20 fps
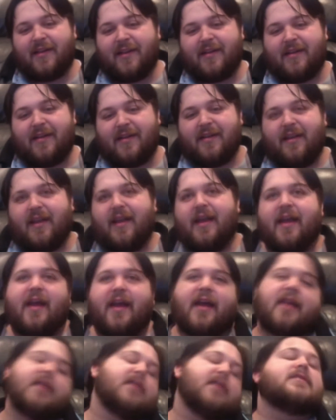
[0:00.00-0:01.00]

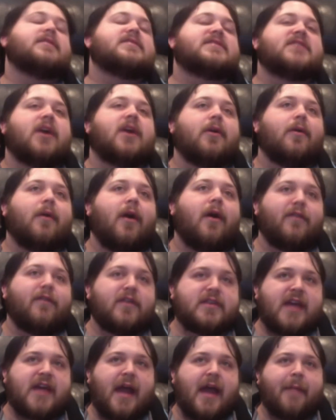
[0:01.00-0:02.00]
And so
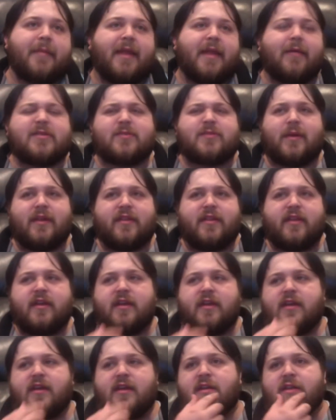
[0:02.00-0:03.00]
over time, and that was one of
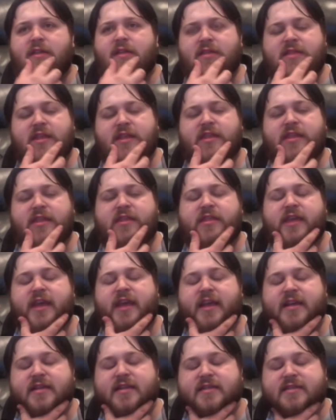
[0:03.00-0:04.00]
the
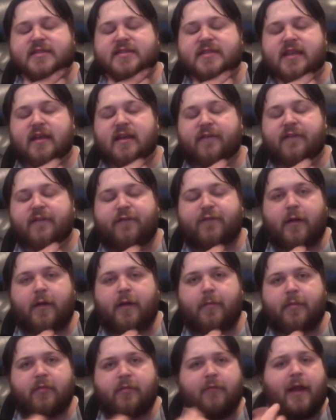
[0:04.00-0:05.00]
things
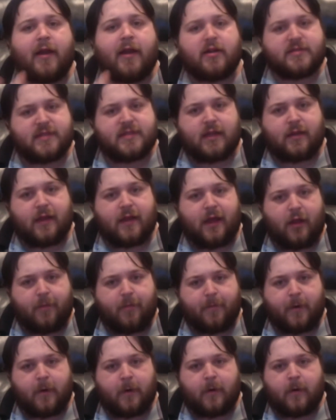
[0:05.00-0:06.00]
from the Writer's Little
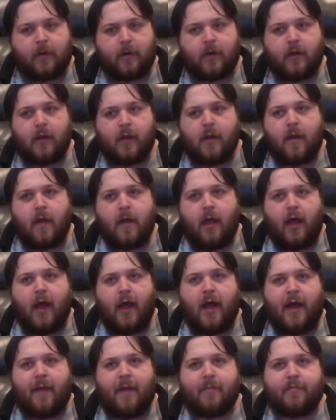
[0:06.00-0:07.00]
Helper.
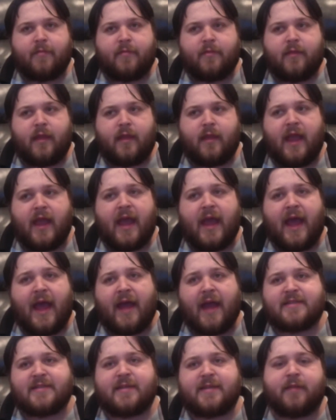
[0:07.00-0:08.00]
It
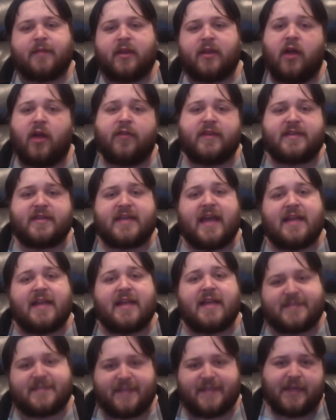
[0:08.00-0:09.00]
had something called the
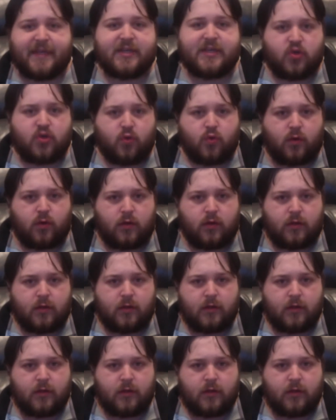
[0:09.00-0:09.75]
10 scene tool,